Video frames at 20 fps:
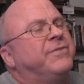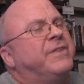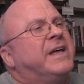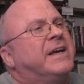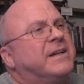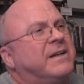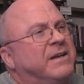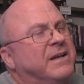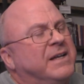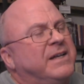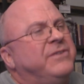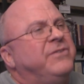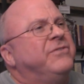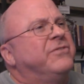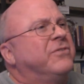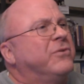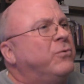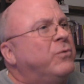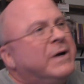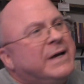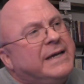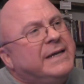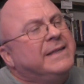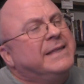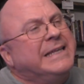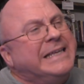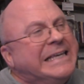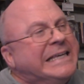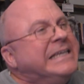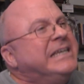that cleanse away
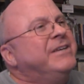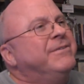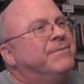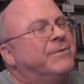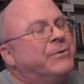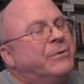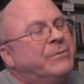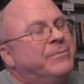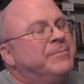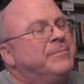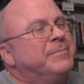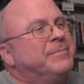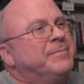the evil.